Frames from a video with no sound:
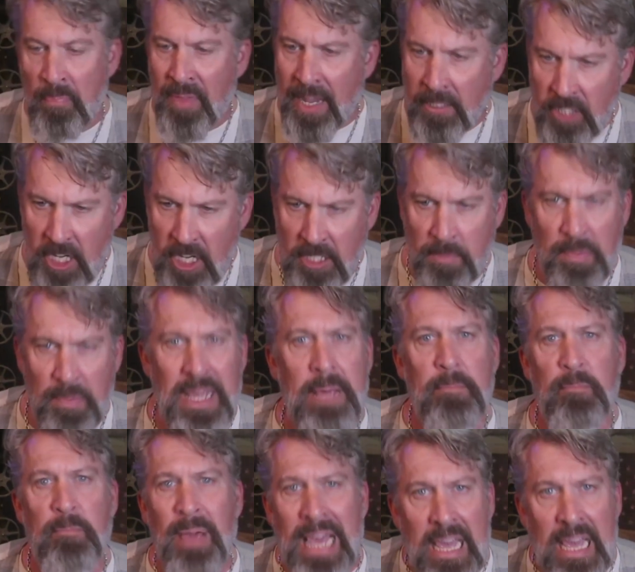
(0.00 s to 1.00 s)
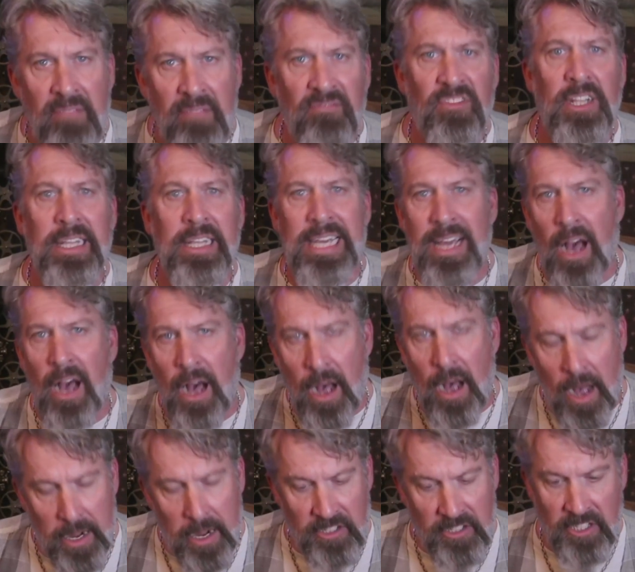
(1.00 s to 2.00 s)
just be painfully
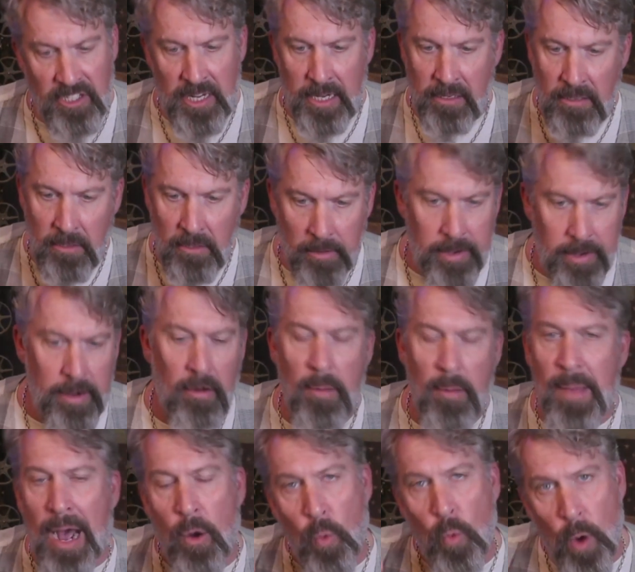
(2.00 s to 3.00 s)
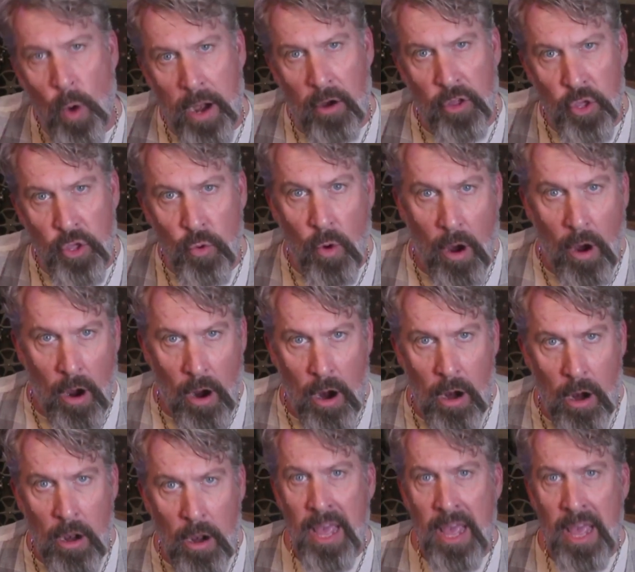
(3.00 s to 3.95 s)
honest and clear about where you are.